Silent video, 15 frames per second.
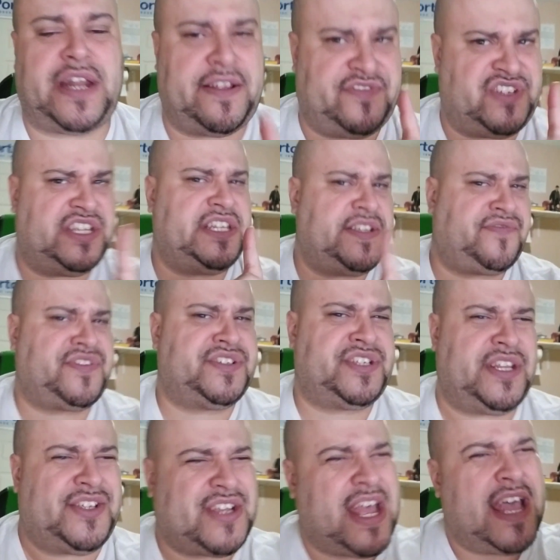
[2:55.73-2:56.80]
I've seen different
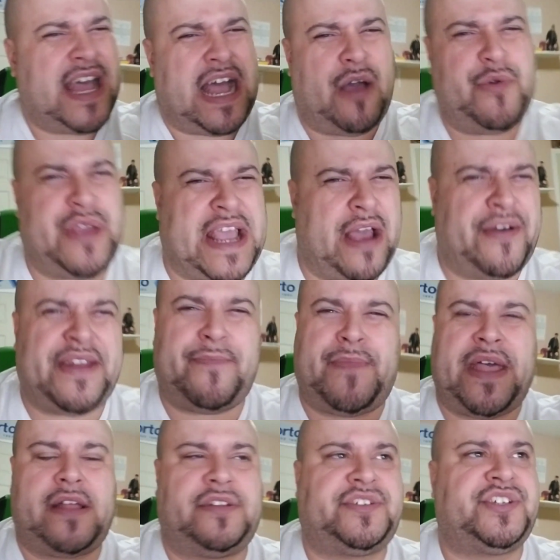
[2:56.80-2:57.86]
cities, how it kind of
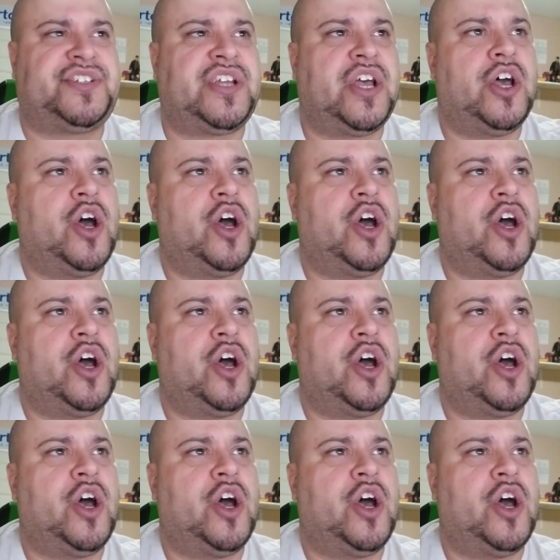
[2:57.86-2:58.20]
balances.